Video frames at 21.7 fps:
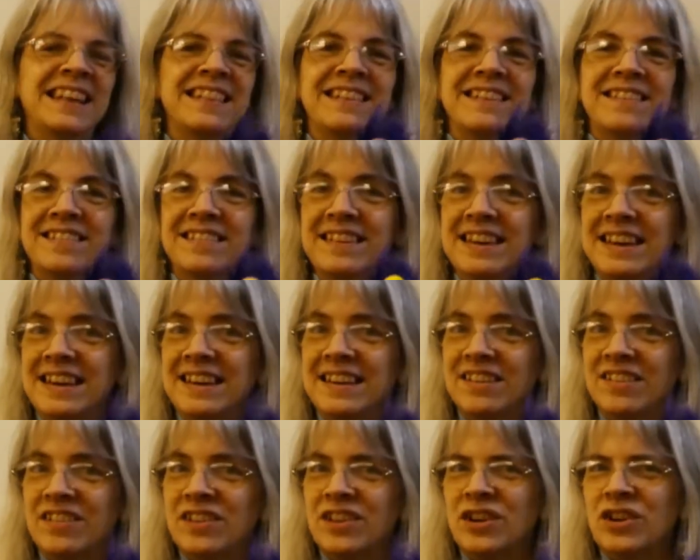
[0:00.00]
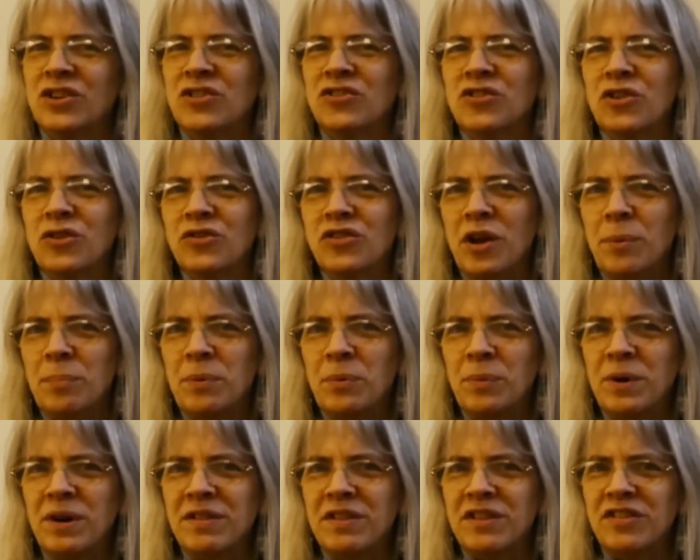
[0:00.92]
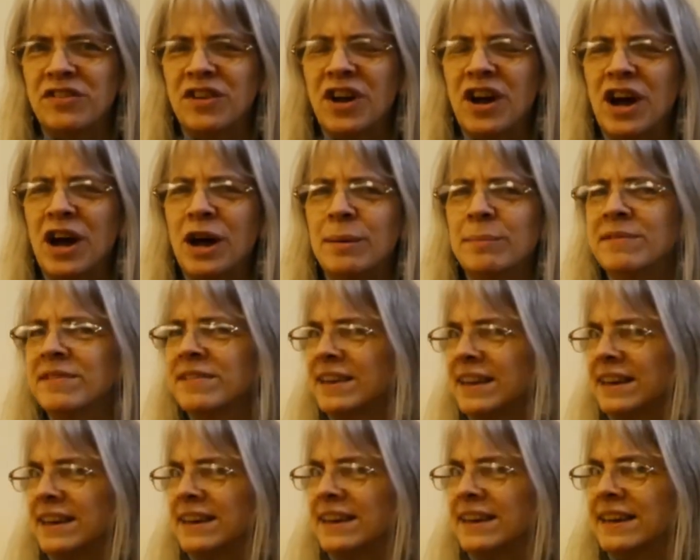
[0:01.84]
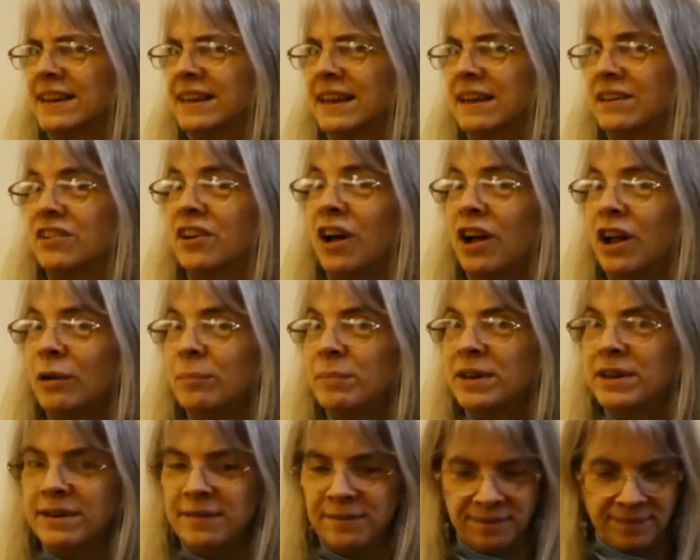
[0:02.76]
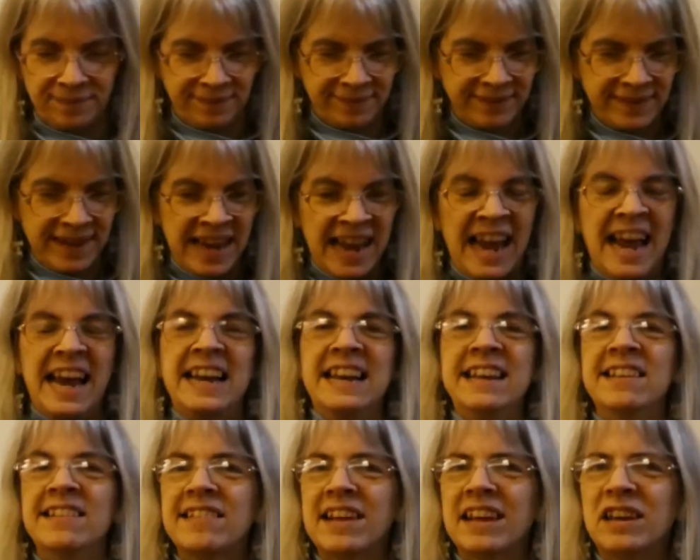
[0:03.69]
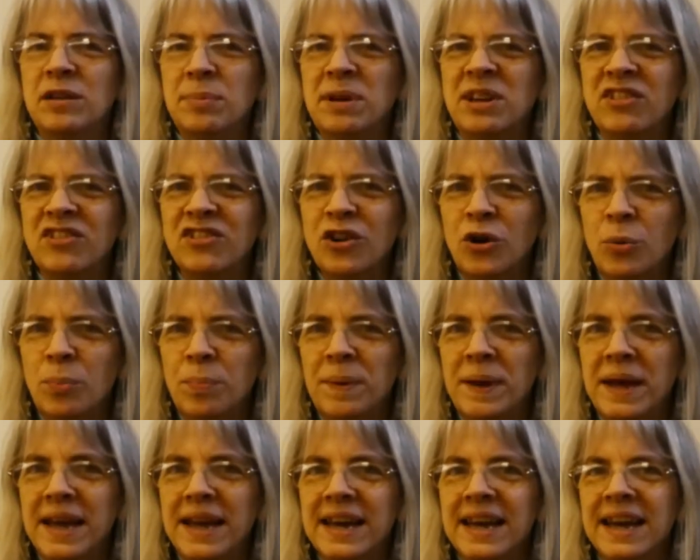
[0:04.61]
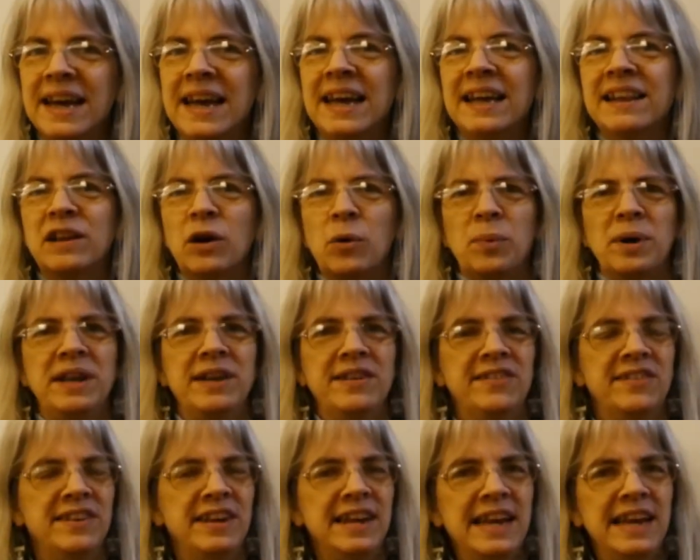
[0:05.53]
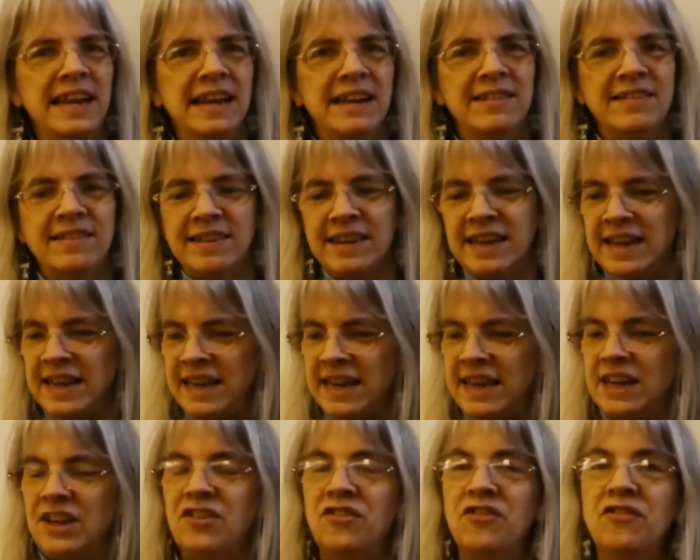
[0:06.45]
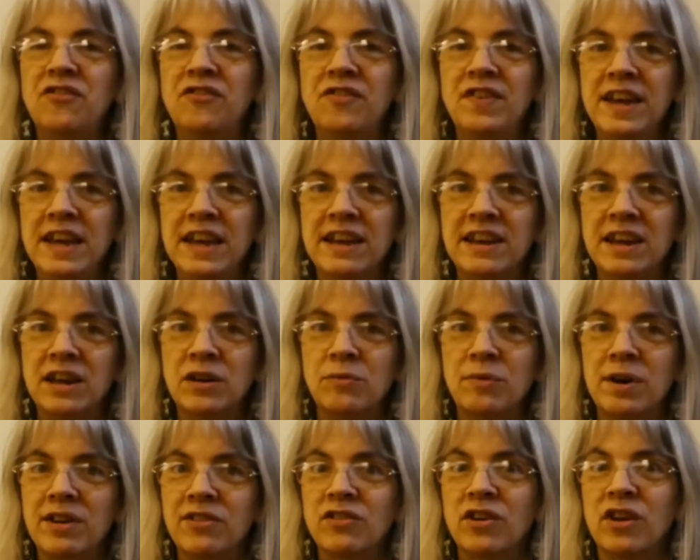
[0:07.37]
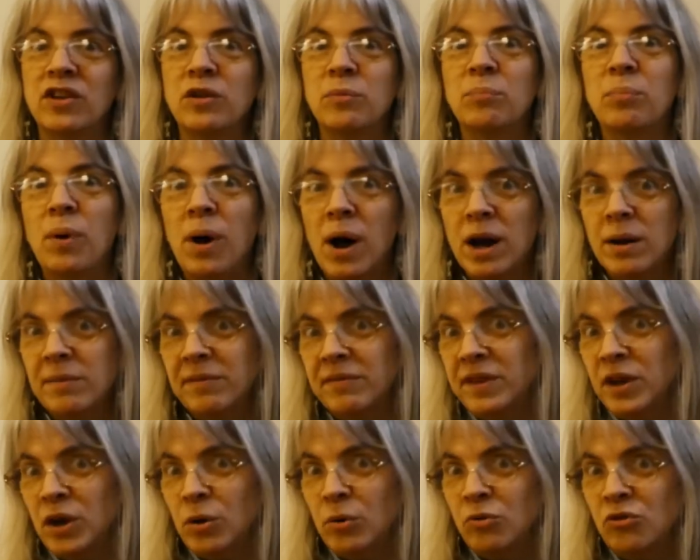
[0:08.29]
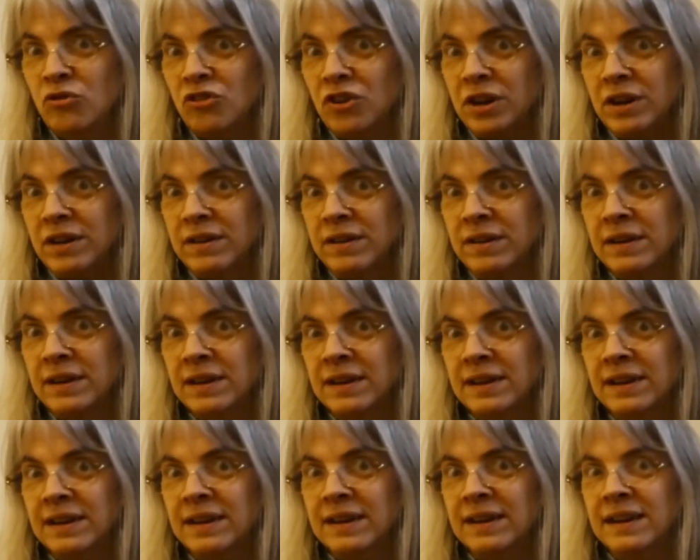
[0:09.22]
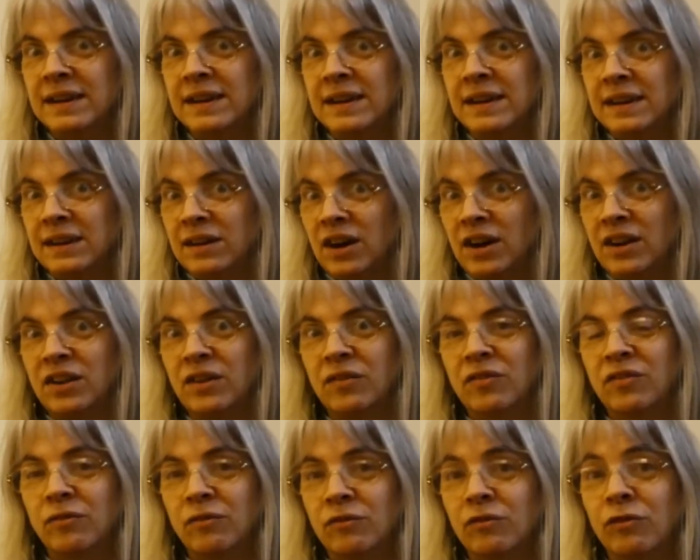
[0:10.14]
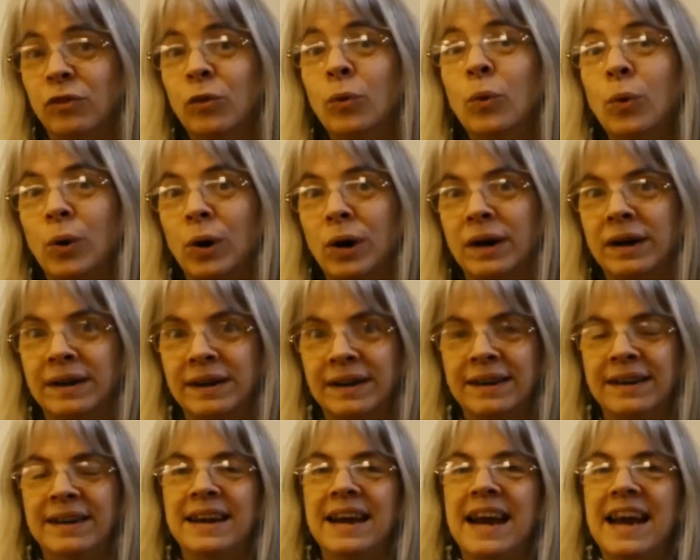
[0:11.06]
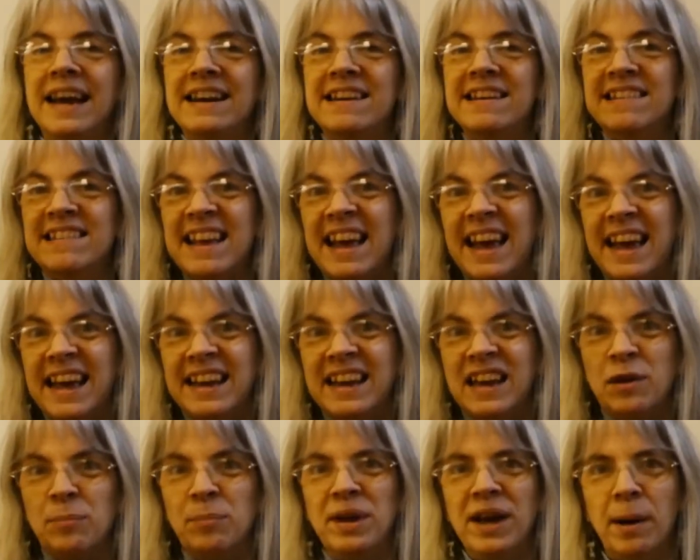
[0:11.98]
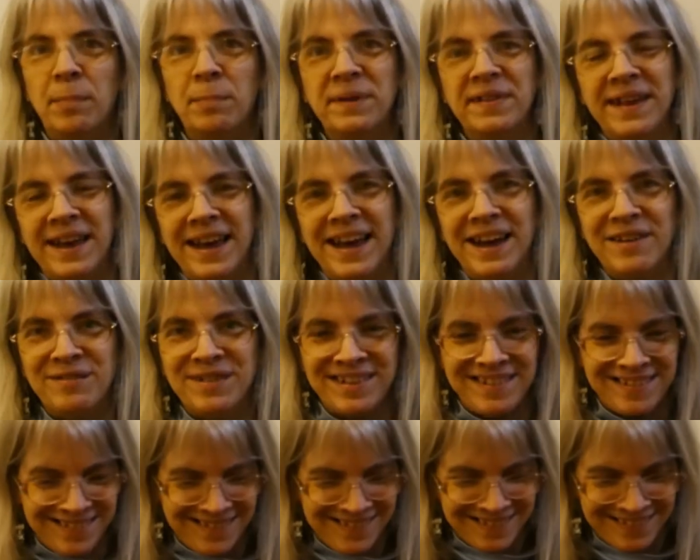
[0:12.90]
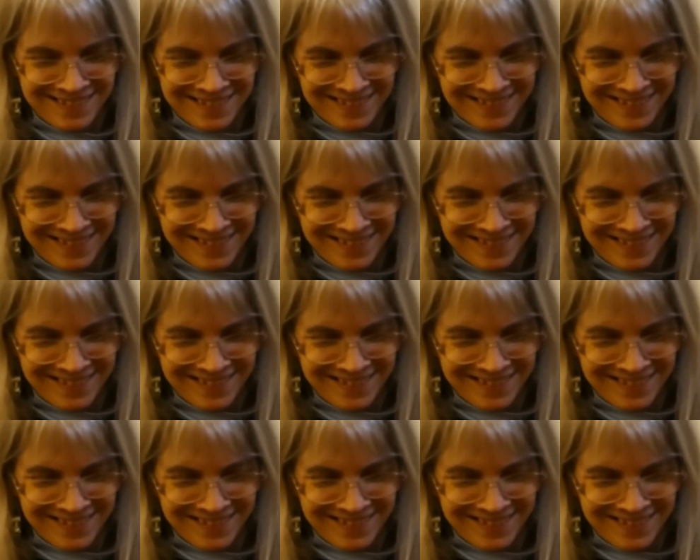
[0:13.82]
The Ziz shows up in one of the Psalms and in the Talmud, and he's said to be so big that when he stands, his feet can rest on the bottom of the ocean, on the floor, and his head can be up in the heavens.